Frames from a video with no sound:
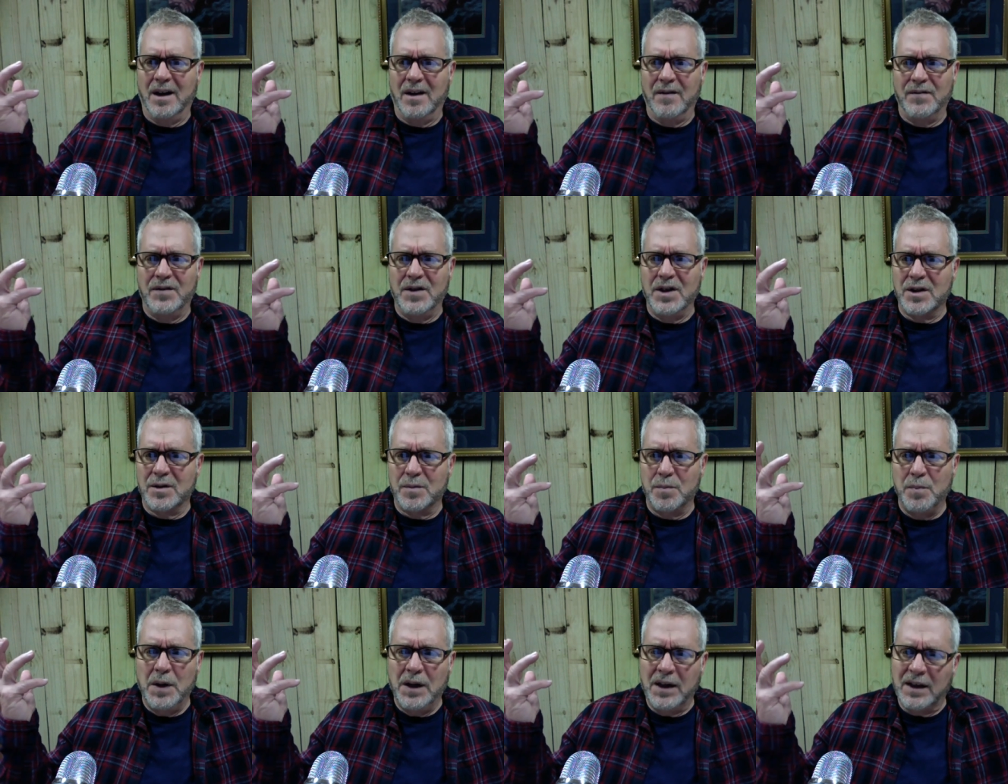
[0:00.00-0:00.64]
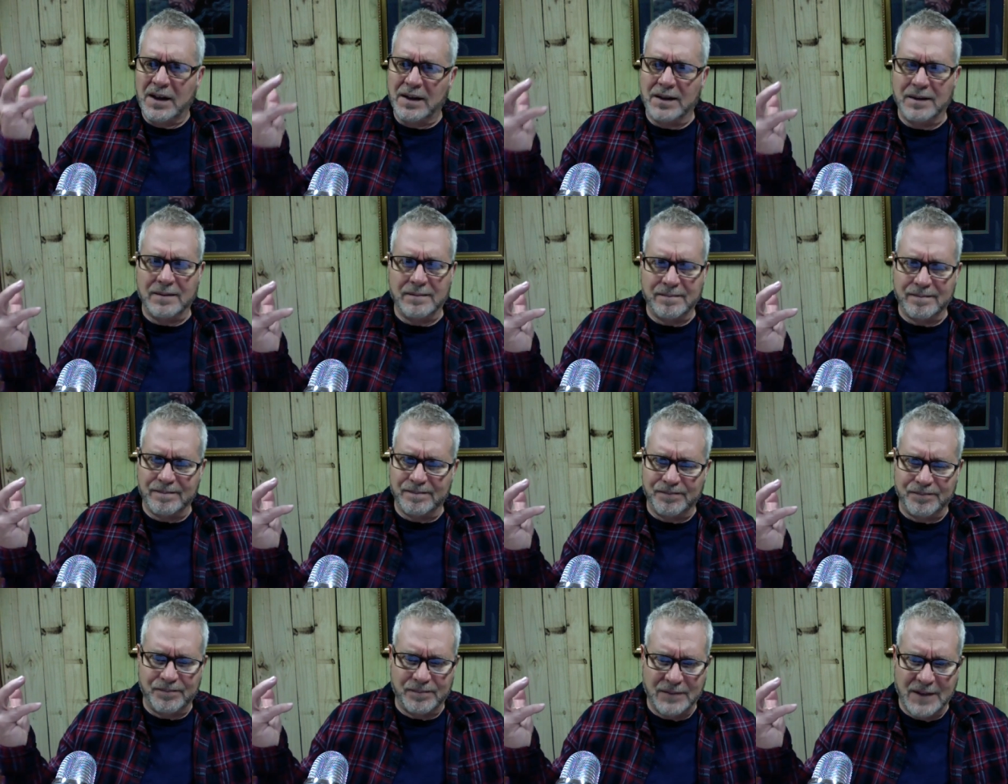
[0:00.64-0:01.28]
just being
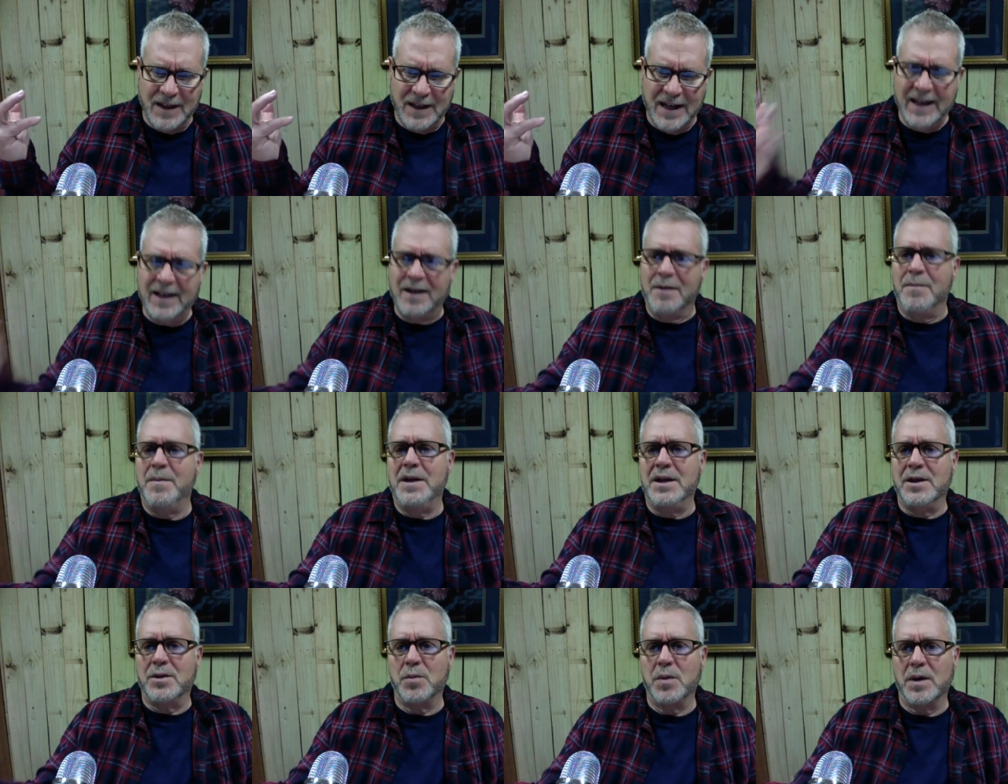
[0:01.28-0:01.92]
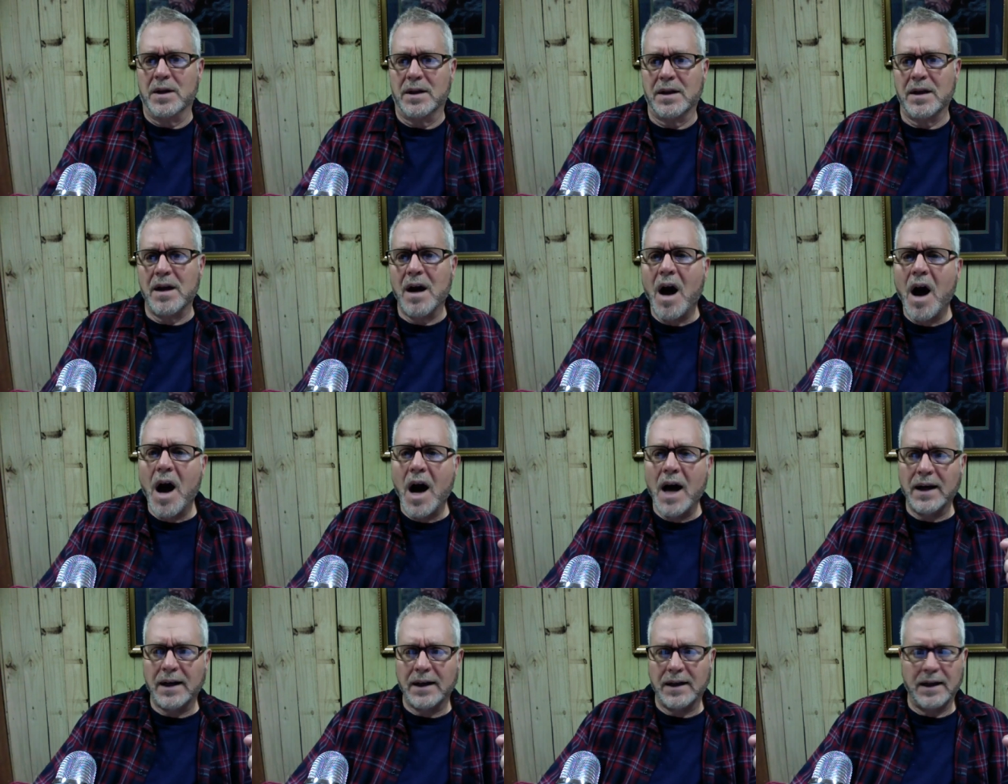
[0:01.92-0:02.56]
enemies with
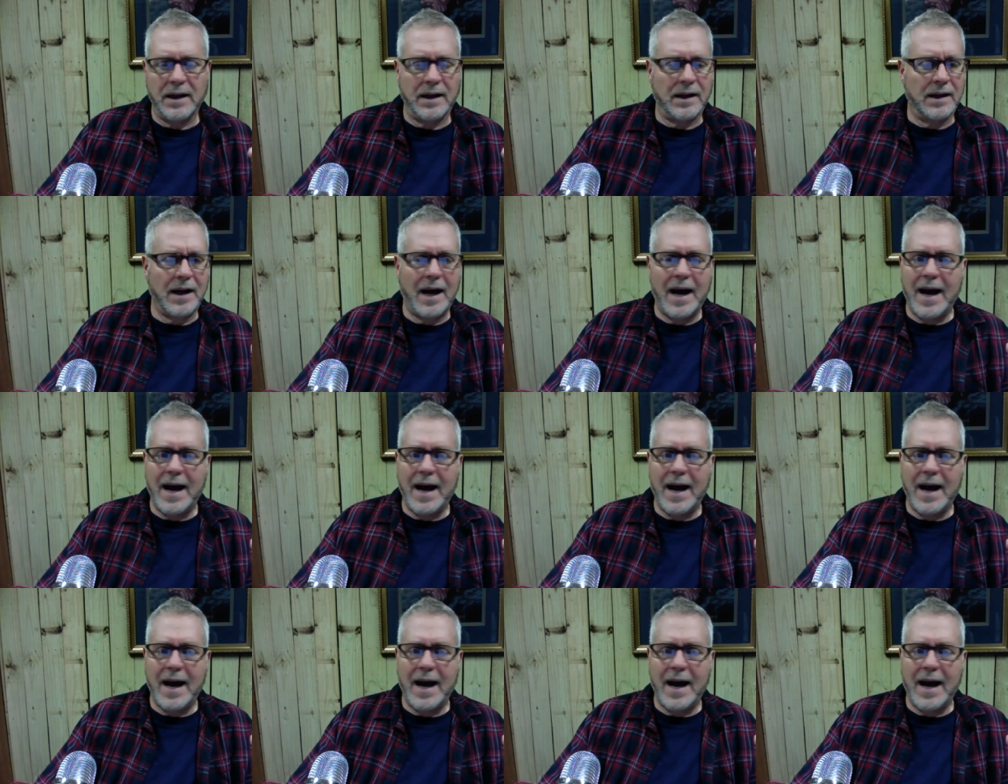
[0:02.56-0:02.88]
God again.